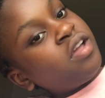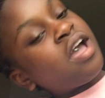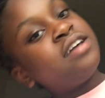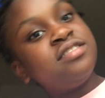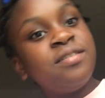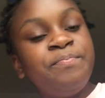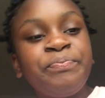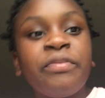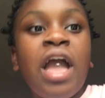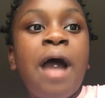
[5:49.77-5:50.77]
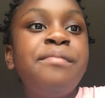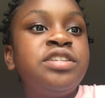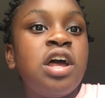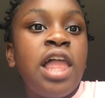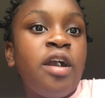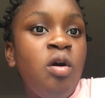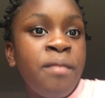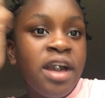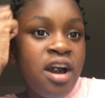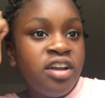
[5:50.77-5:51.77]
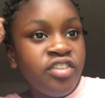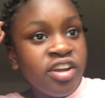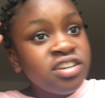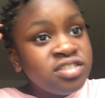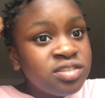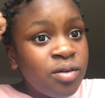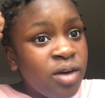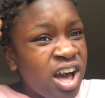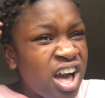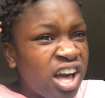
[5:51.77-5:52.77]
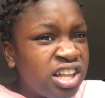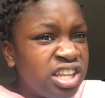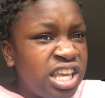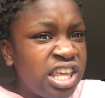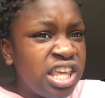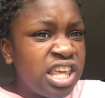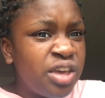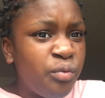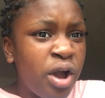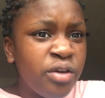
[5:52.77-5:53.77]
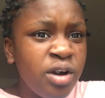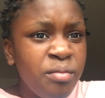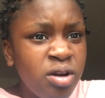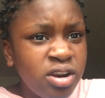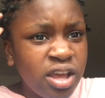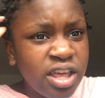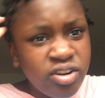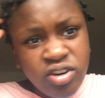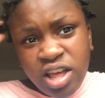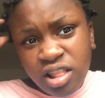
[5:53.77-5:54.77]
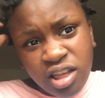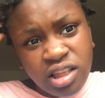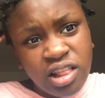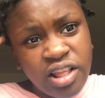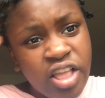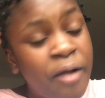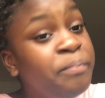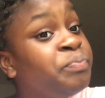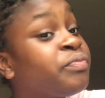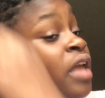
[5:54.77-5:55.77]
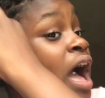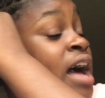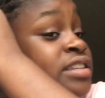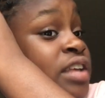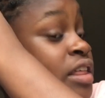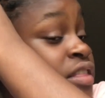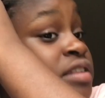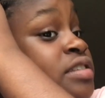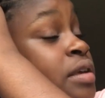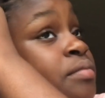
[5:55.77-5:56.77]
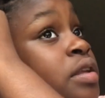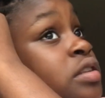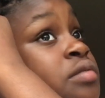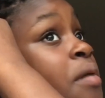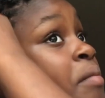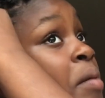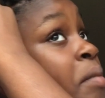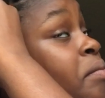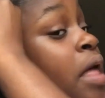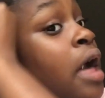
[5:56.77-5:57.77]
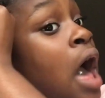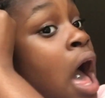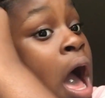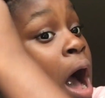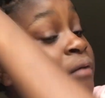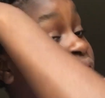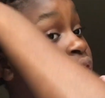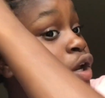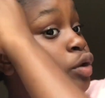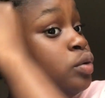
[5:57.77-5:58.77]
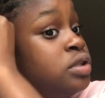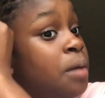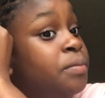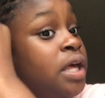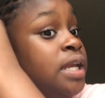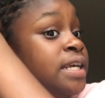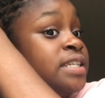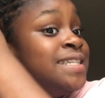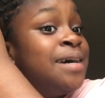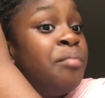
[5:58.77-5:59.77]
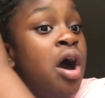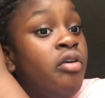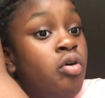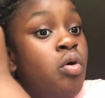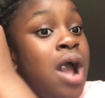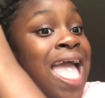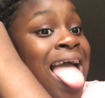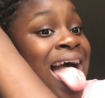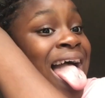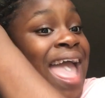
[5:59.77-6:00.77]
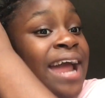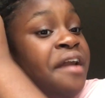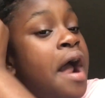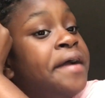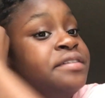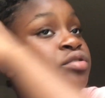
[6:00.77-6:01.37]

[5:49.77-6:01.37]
Guys, I bet y'all like, oh my god, your hair's so ugly, Kiki. Why you come on the internet looking like that? I said the same thing to my mom. I'm like, I'm finna do something this tomorrow, and I